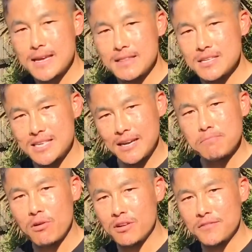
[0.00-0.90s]
The second
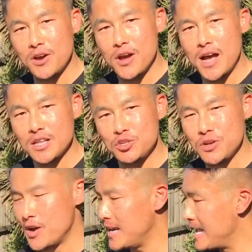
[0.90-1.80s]
point to
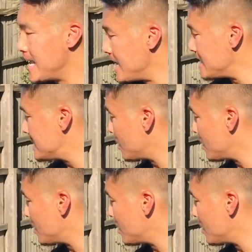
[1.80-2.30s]
note is that